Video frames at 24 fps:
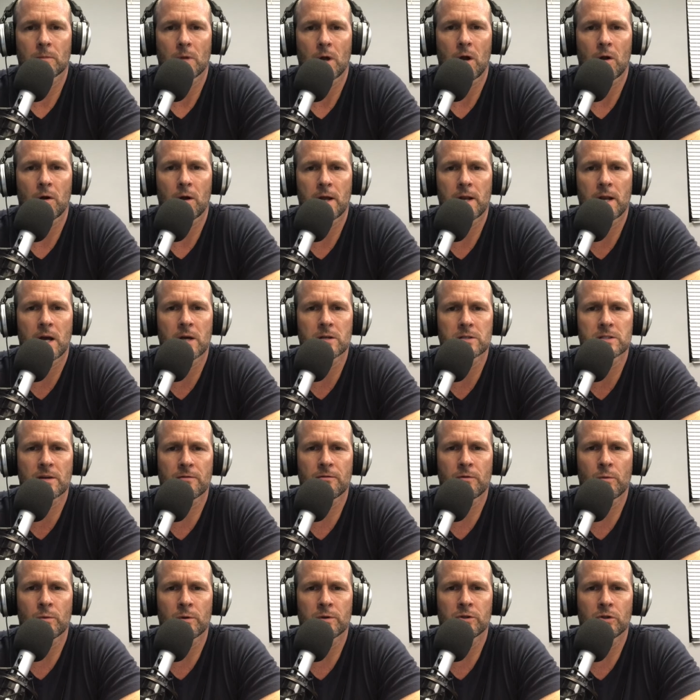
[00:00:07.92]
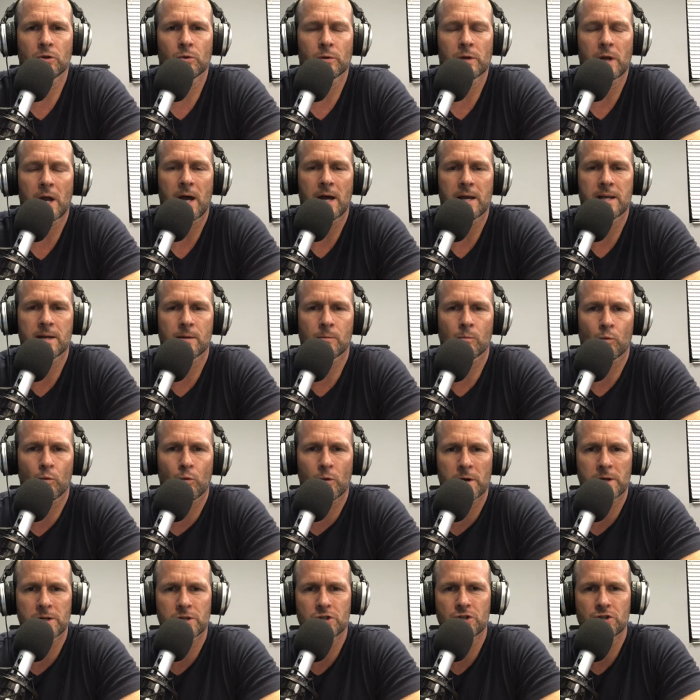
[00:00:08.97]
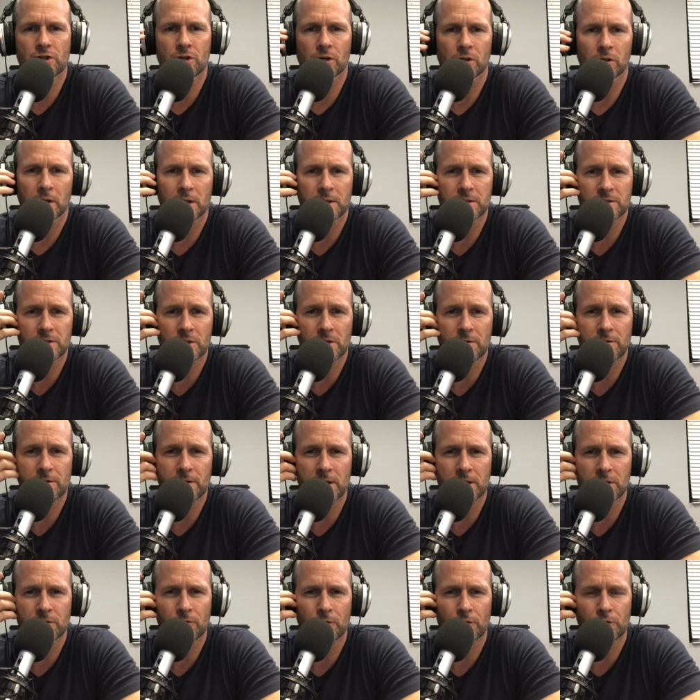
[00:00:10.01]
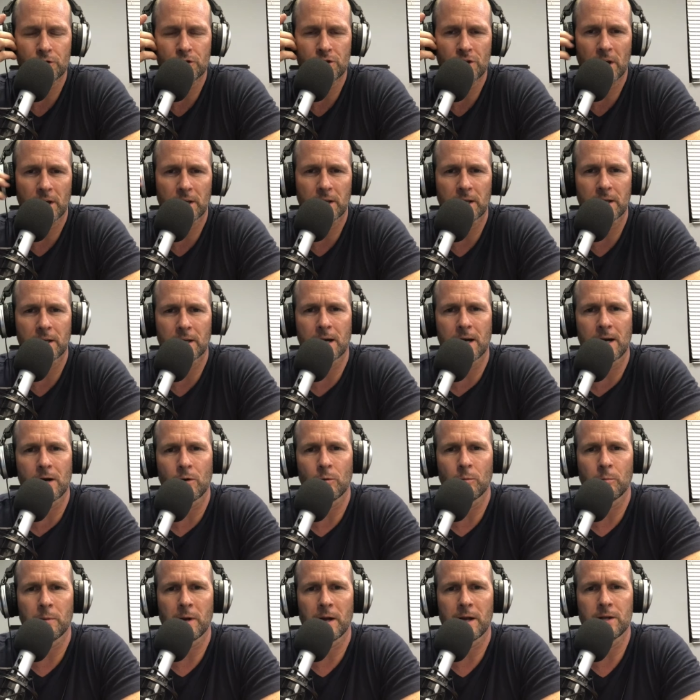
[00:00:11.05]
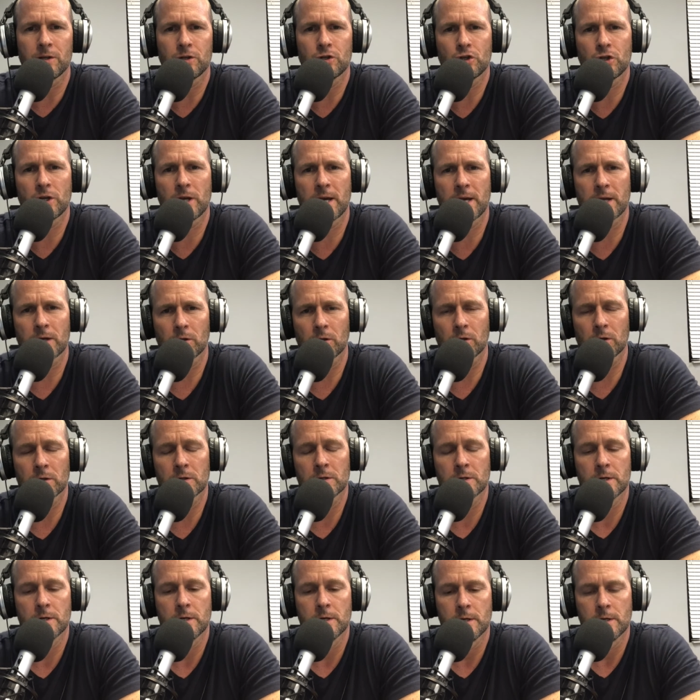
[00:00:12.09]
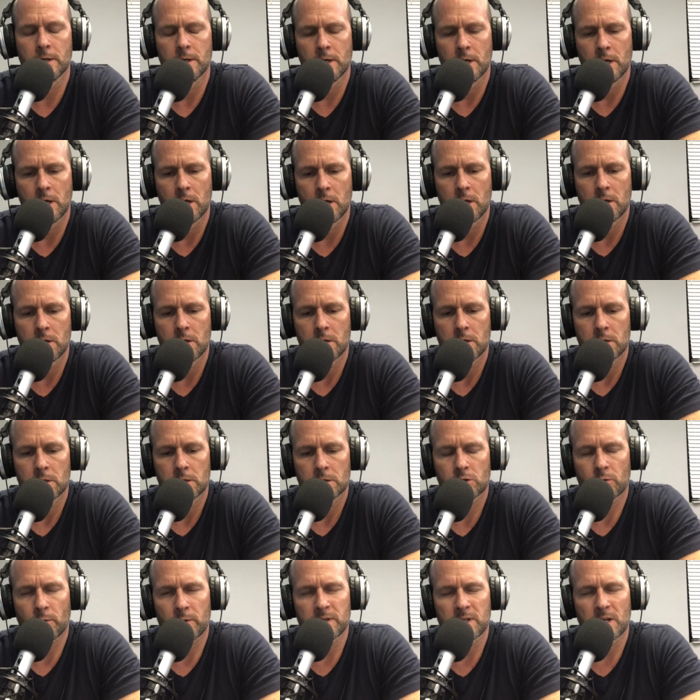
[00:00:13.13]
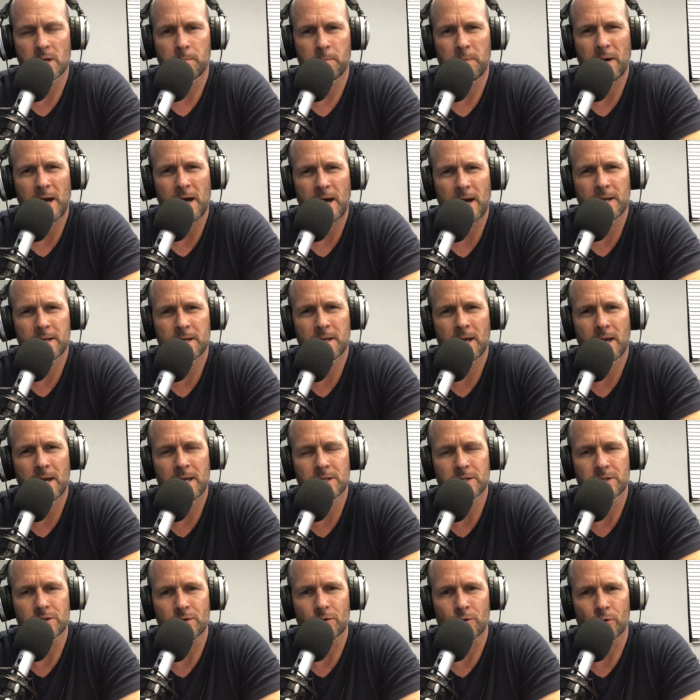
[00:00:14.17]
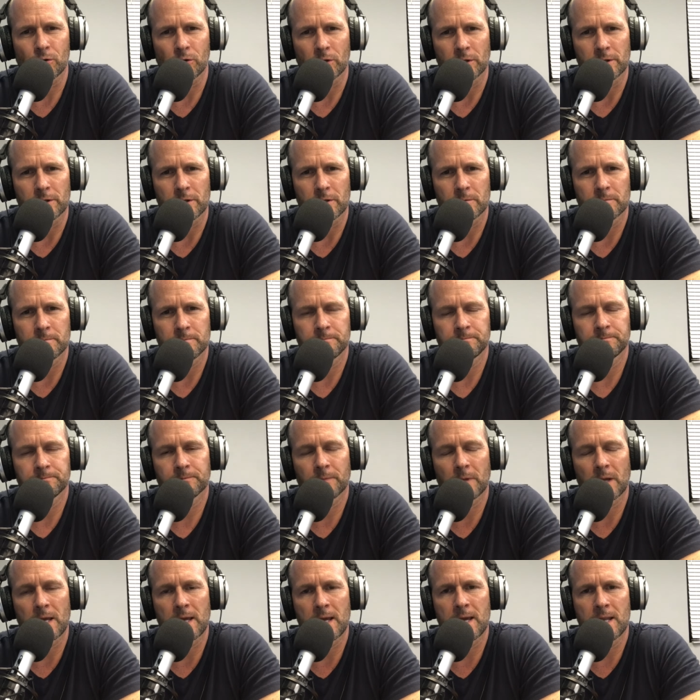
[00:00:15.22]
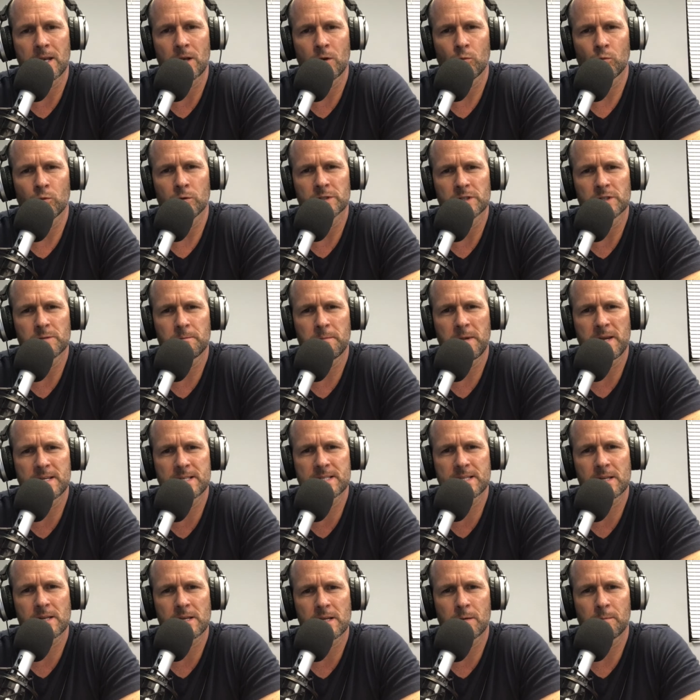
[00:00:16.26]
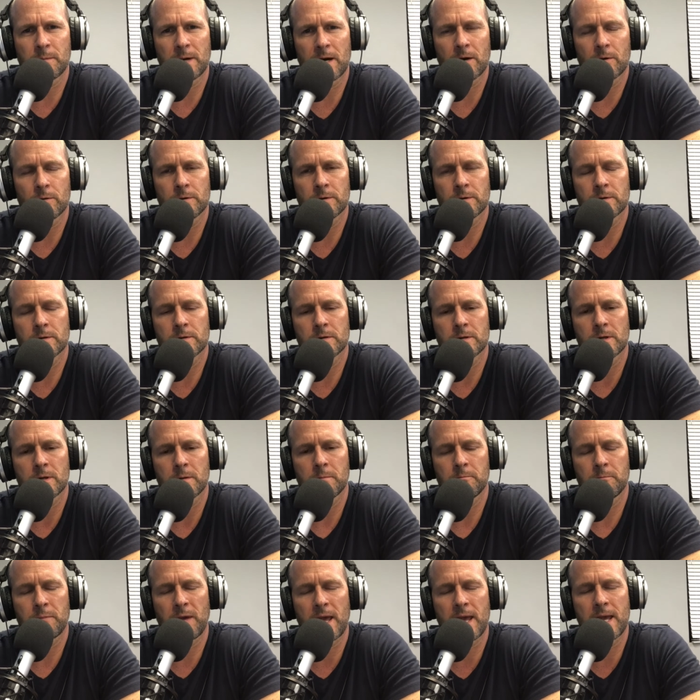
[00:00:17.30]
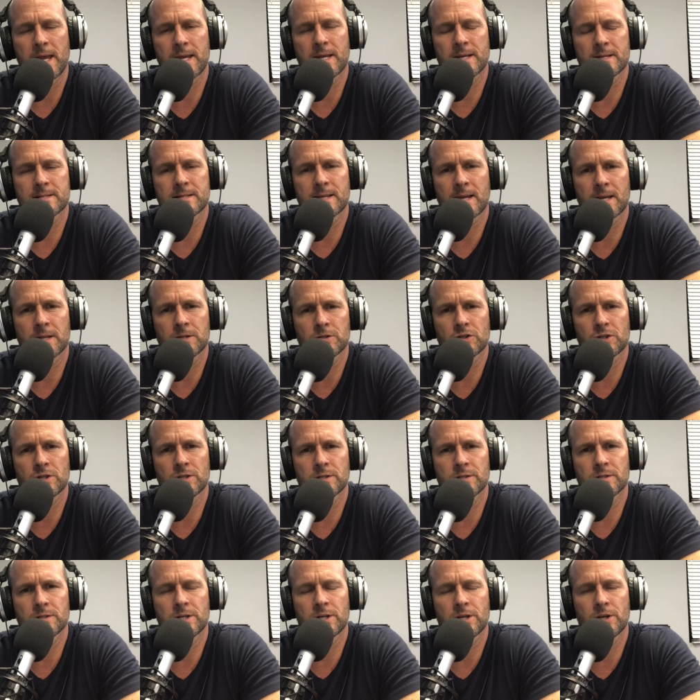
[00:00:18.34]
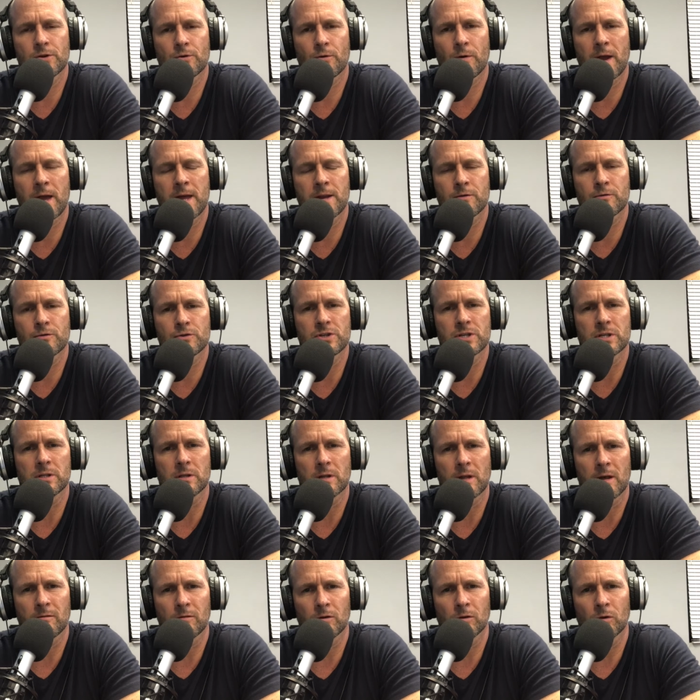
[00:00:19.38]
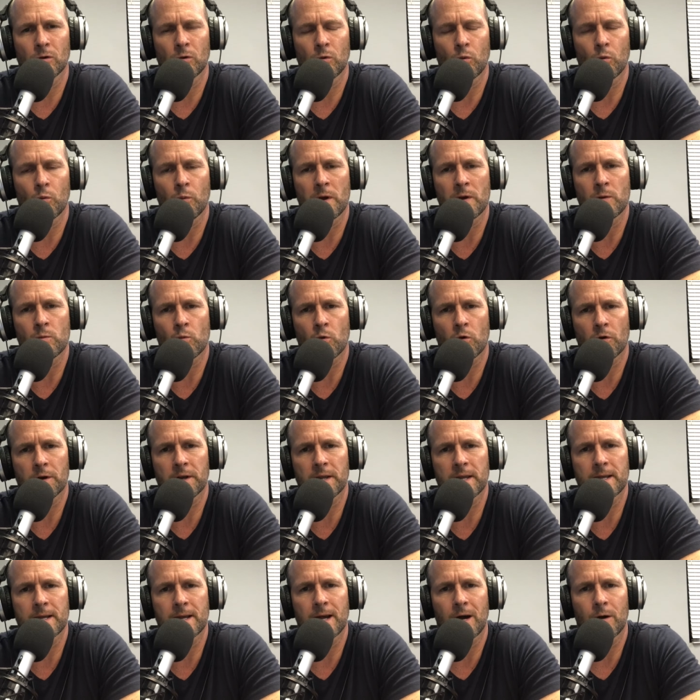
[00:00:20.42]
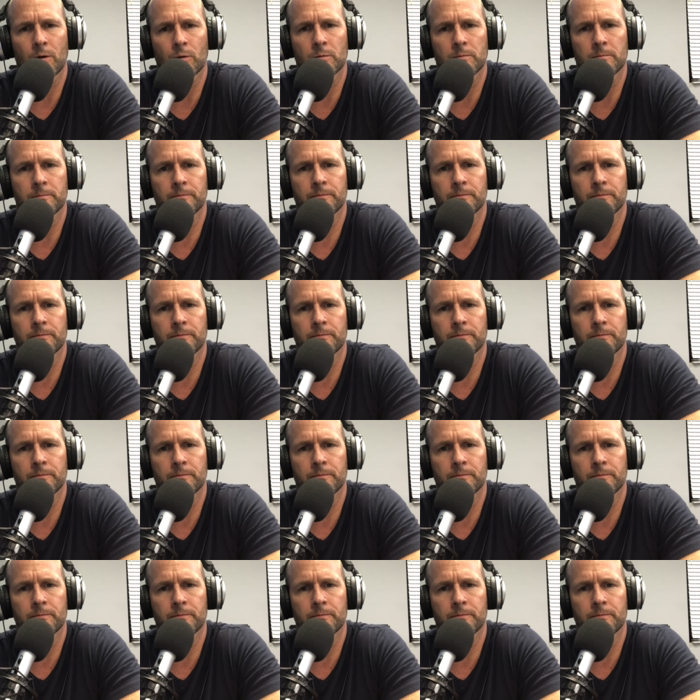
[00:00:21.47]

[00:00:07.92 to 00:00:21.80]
All right, how's everyone doing? I am Rich Celenza. Thanks for checking out my channel. So I did a podcast earlier, and it was basically about paying attention to your energy level when working out.